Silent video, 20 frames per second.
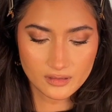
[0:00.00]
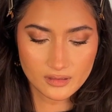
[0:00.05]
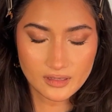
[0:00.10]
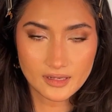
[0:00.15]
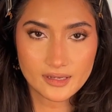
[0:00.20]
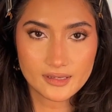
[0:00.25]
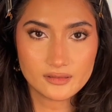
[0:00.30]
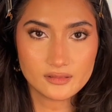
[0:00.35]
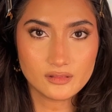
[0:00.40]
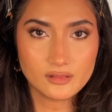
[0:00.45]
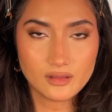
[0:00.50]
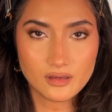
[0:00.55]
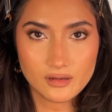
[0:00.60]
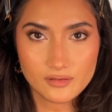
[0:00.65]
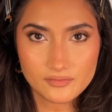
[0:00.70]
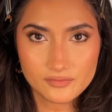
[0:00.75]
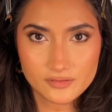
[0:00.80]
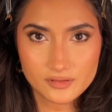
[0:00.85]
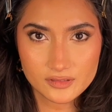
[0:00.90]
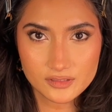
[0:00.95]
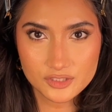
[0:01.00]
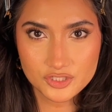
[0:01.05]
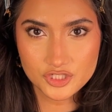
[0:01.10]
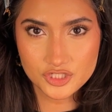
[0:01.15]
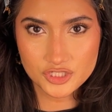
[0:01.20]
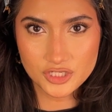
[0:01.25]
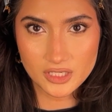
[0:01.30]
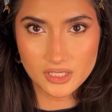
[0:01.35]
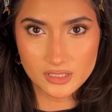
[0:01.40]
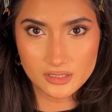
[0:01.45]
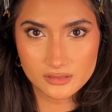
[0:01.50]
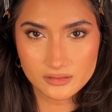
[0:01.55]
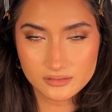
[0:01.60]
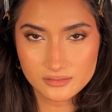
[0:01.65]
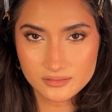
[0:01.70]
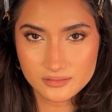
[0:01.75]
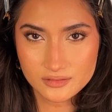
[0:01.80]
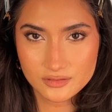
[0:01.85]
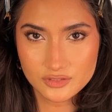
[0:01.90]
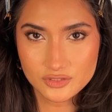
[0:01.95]
I love this shade.
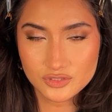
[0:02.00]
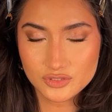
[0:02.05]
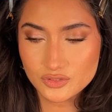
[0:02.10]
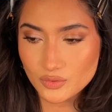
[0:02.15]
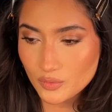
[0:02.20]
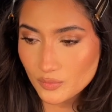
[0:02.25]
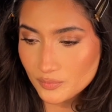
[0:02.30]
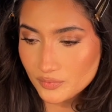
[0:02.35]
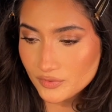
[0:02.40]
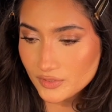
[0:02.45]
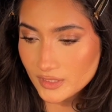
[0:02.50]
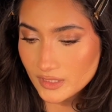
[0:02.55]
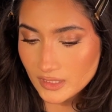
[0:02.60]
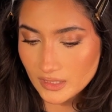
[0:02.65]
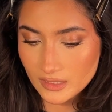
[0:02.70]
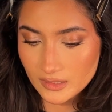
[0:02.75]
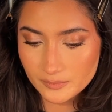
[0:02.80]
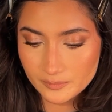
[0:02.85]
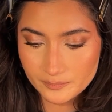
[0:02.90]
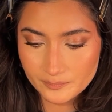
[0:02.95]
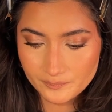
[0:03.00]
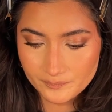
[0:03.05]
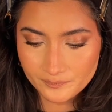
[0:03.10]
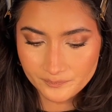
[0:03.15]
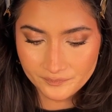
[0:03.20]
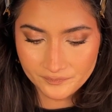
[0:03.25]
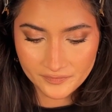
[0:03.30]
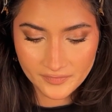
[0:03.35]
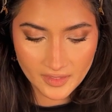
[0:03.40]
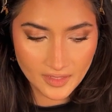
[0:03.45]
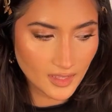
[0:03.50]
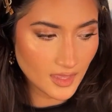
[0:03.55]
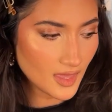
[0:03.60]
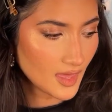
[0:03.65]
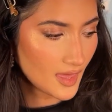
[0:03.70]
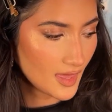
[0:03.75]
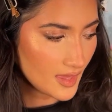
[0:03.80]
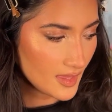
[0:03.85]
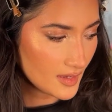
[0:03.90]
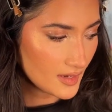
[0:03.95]
It's so pretty.
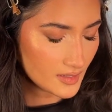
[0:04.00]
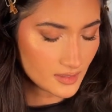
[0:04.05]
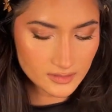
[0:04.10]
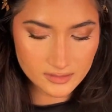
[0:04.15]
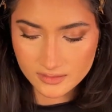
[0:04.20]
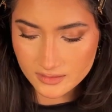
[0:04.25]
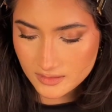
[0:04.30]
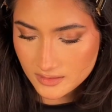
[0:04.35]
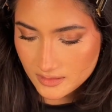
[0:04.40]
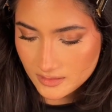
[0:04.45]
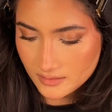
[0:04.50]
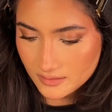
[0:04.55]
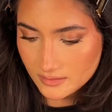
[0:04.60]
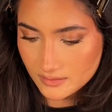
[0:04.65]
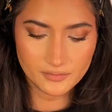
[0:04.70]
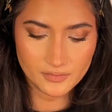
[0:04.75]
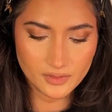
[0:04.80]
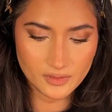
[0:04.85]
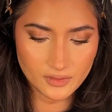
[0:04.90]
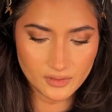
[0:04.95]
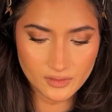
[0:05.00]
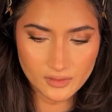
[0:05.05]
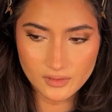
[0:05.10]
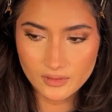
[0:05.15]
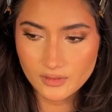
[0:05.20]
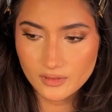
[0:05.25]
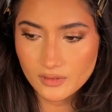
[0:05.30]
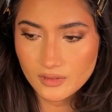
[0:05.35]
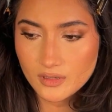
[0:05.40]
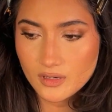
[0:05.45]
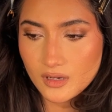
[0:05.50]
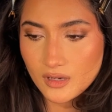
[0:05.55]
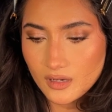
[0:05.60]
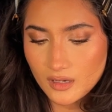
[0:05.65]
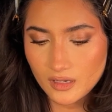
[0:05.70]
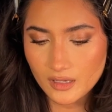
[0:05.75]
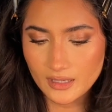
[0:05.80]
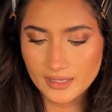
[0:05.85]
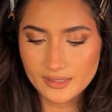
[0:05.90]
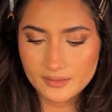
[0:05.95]
And
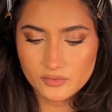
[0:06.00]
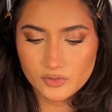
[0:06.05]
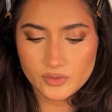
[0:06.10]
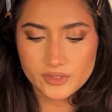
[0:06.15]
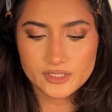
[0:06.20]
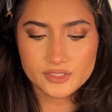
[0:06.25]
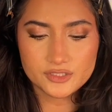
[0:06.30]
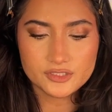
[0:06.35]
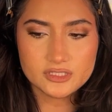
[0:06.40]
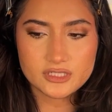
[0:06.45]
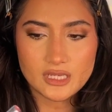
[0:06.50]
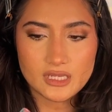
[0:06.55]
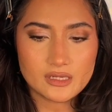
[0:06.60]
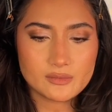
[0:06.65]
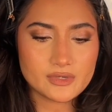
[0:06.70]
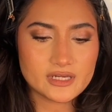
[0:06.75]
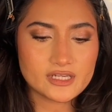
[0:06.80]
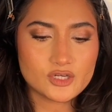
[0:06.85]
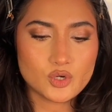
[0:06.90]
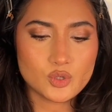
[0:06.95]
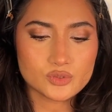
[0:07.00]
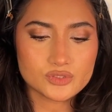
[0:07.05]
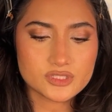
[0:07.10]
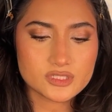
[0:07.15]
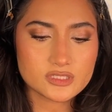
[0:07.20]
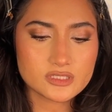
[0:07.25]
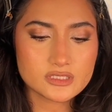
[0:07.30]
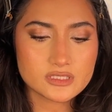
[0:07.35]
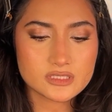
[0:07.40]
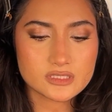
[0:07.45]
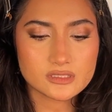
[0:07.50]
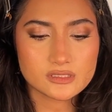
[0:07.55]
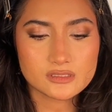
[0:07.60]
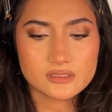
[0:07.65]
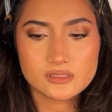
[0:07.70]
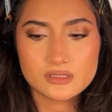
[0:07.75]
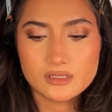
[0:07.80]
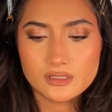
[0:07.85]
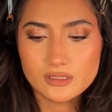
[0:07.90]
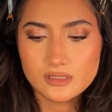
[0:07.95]
I am going to take my Kosas
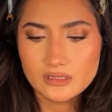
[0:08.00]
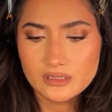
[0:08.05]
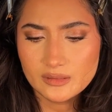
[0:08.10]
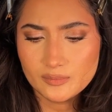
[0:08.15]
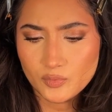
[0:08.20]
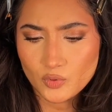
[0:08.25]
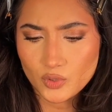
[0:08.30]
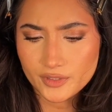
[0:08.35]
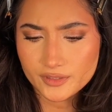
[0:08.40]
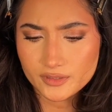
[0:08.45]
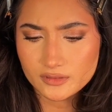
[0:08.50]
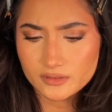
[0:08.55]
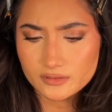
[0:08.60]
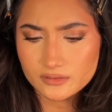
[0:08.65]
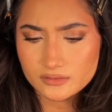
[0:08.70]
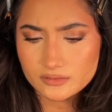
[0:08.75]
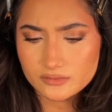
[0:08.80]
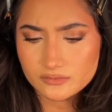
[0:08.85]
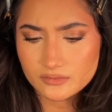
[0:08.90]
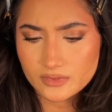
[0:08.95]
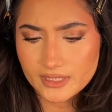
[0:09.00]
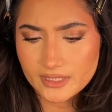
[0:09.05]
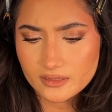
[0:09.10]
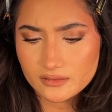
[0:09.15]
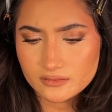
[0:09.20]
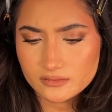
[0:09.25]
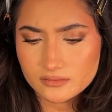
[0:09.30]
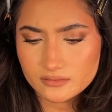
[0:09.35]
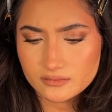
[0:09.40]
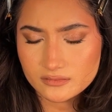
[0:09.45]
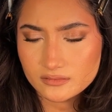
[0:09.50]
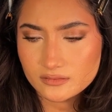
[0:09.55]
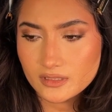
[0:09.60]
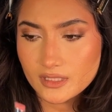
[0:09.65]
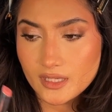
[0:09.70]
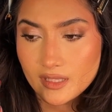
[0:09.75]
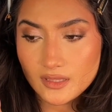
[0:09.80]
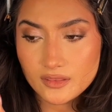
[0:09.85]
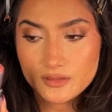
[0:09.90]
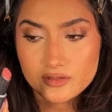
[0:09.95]
lip oil, right,
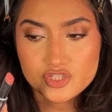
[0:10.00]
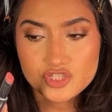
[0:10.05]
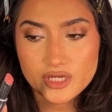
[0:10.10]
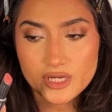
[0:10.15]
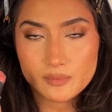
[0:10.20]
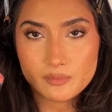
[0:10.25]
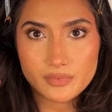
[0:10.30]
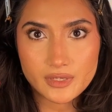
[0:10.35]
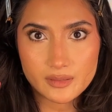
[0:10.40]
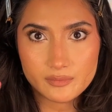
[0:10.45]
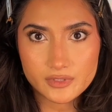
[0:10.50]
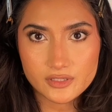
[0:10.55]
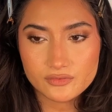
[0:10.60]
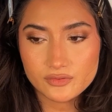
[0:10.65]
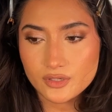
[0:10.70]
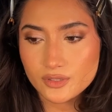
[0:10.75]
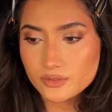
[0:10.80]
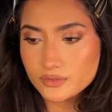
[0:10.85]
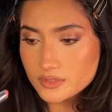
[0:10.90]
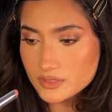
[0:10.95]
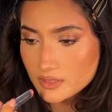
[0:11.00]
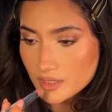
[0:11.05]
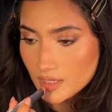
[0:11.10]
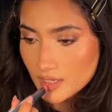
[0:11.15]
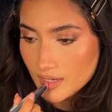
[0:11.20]
in the shade Baby Rose.